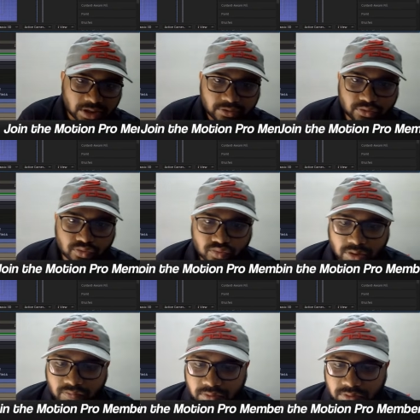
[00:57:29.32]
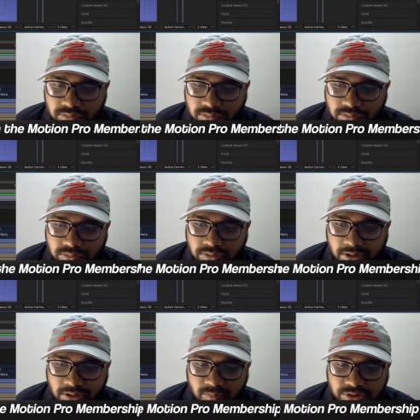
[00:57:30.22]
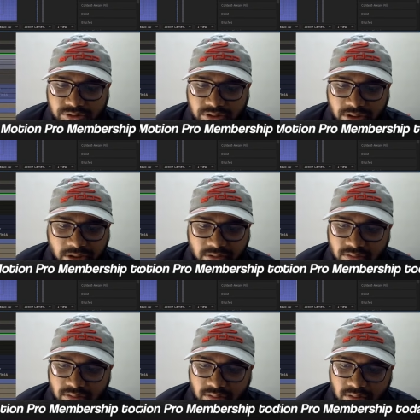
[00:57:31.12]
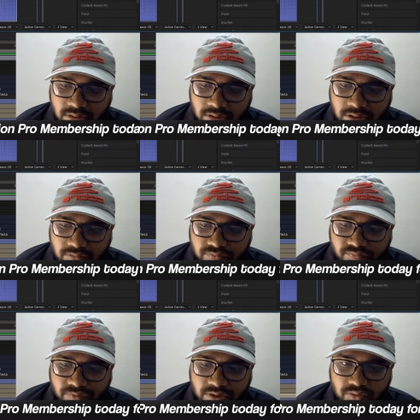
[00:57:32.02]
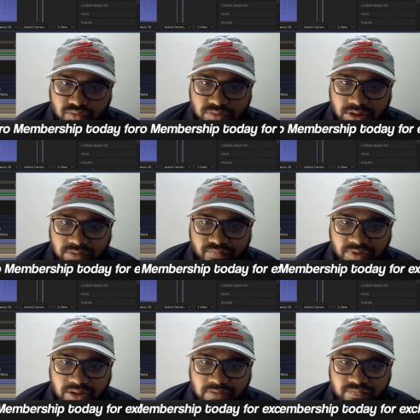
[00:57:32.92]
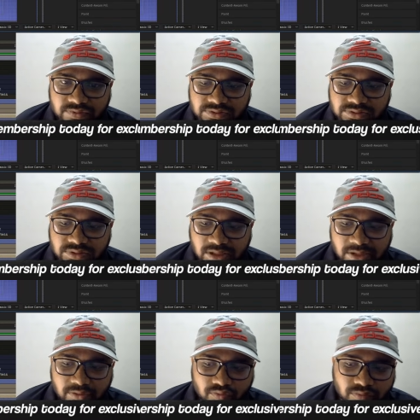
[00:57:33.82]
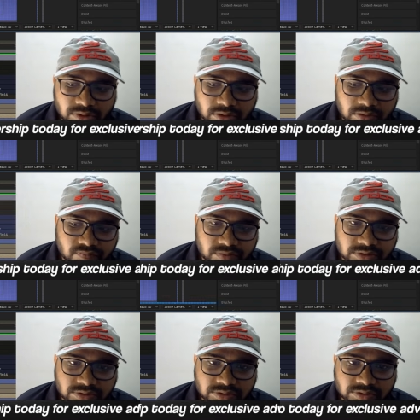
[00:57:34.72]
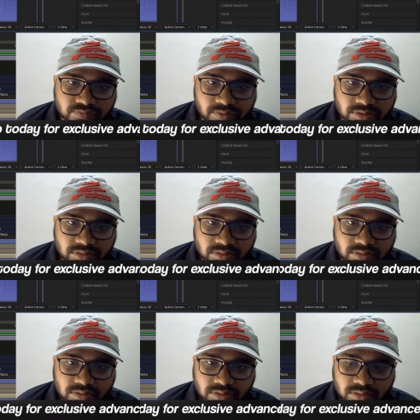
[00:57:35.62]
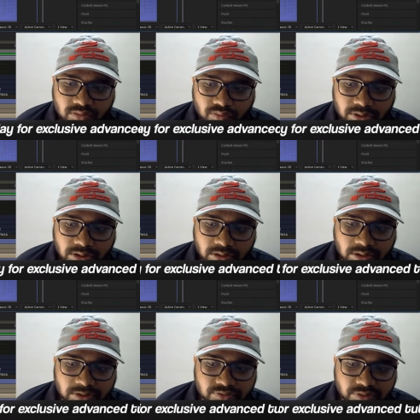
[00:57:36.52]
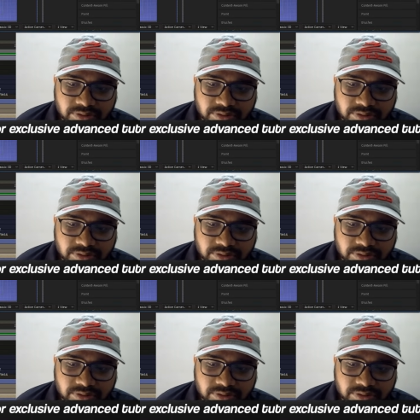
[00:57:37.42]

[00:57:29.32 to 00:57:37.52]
to do our animation again. Now we know that we have this slide over here, which is this one over here. As you guys